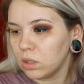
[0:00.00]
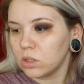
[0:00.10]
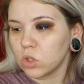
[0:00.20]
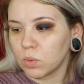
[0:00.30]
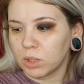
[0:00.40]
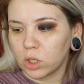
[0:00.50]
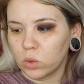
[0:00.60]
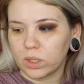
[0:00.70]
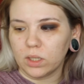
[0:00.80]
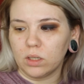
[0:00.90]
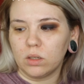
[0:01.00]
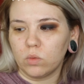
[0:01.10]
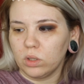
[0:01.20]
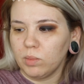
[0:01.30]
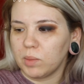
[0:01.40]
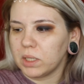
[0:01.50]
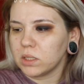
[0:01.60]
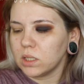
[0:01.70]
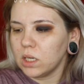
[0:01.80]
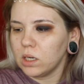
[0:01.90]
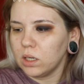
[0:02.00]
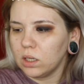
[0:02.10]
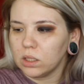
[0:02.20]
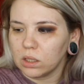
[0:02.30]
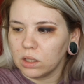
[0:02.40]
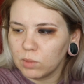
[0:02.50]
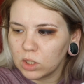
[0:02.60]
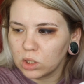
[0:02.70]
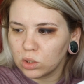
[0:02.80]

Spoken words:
So I'm gonna go in with my mascara. I think I'm gonna